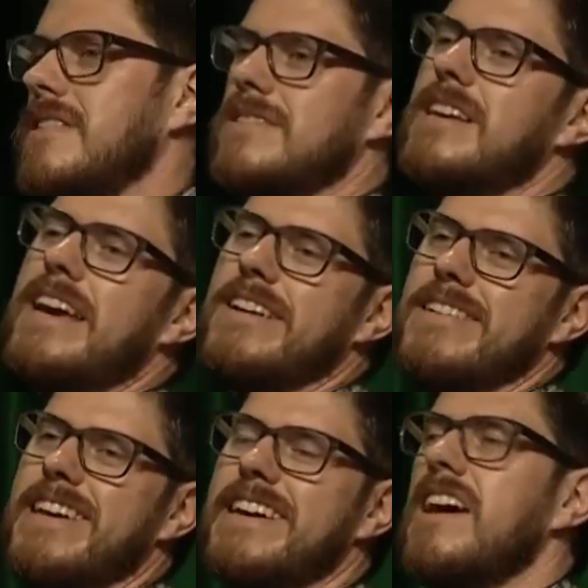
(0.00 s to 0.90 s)
in the
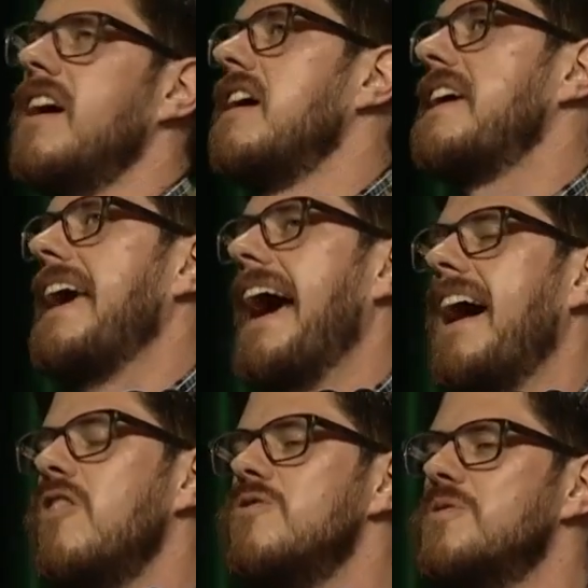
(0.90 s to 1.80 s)
scanner, like
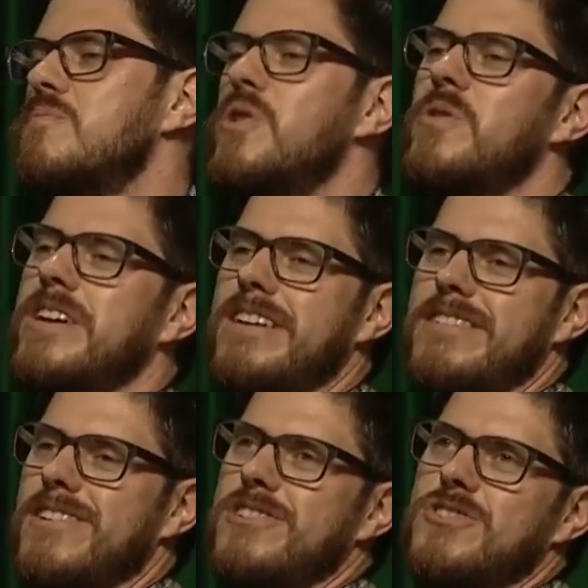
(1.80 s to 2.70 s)
cows
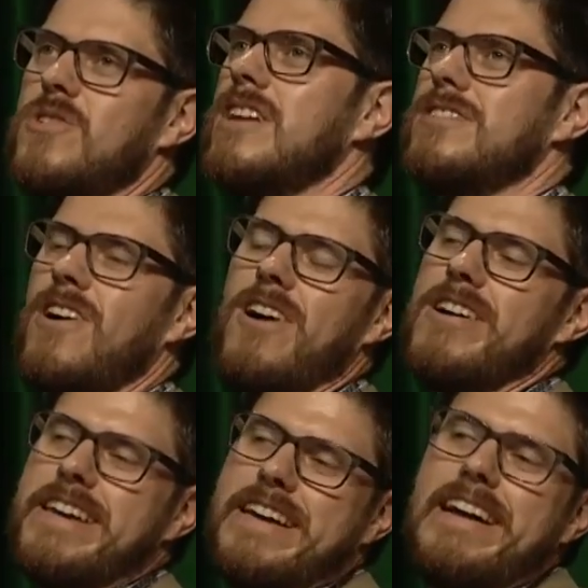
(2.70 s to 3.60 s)
mooing or trucks
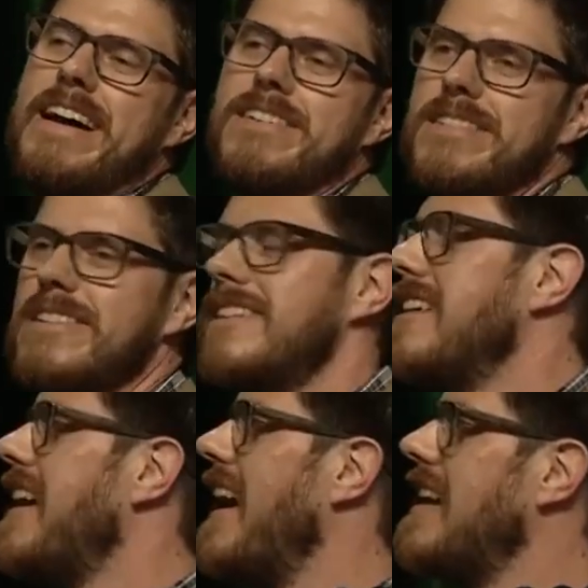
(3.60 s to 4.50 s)
honking, I don't know.
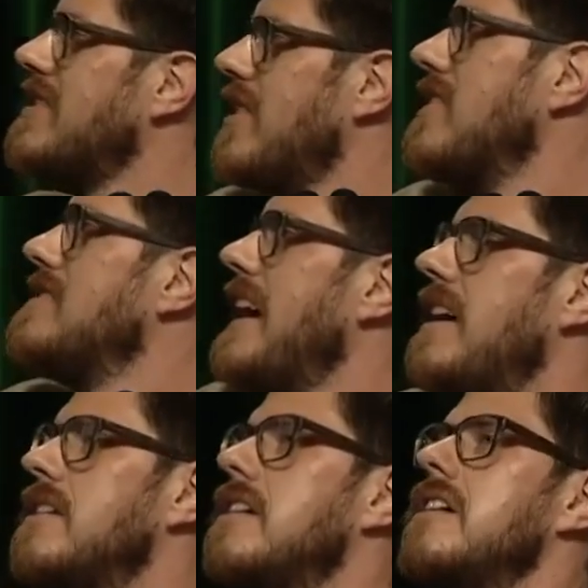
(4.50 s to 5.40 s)
And it turns
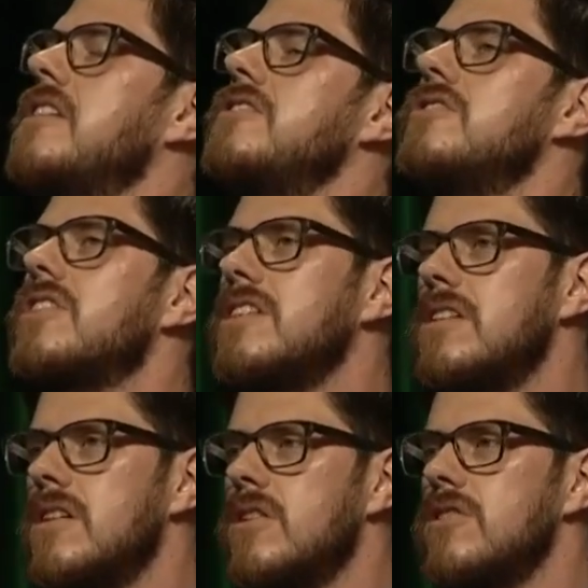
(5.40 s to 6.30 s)
out you
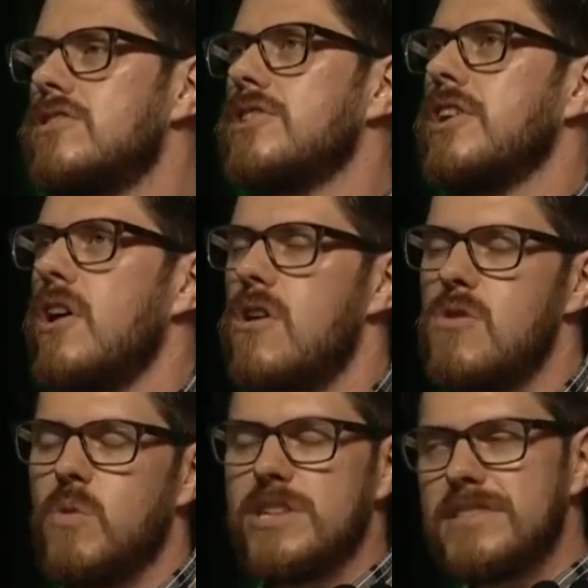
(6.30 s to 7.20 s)
can
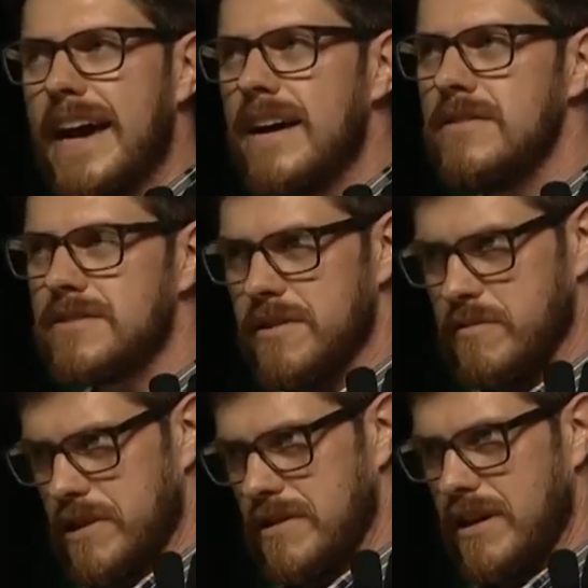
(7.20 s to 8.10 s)
decode what sounds
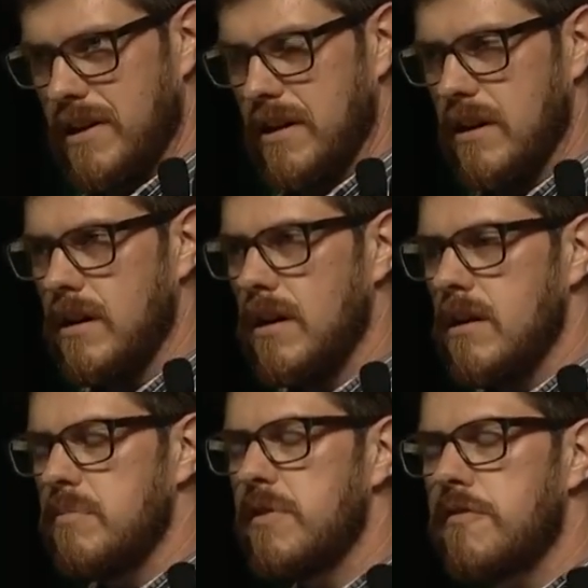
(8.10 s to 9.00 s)
someone is hearing,
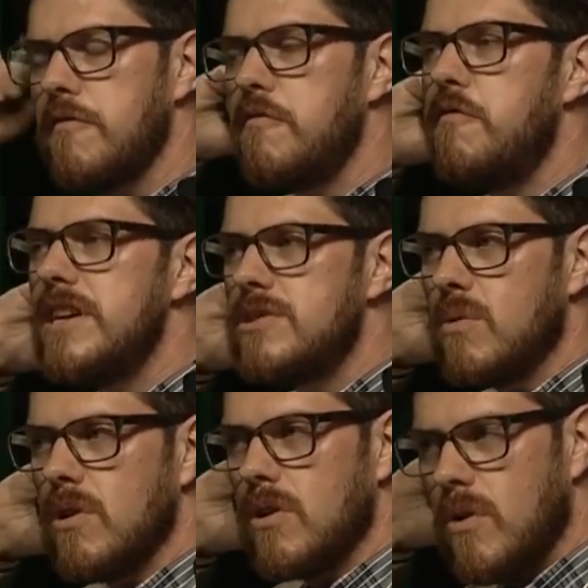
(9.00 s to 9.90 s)
but from
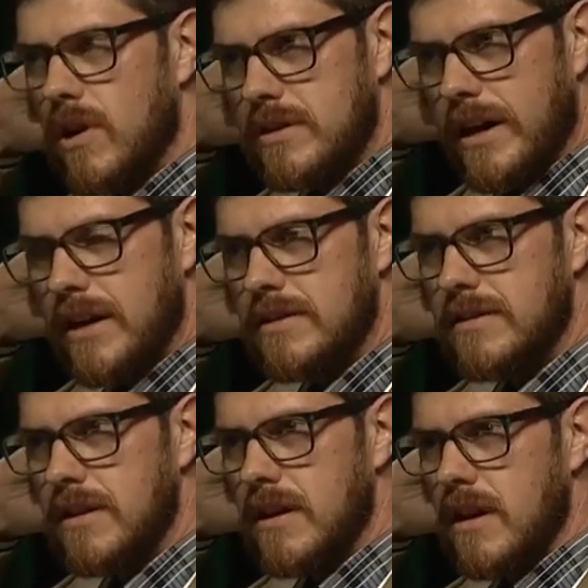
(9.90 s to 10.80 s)
visual cortex.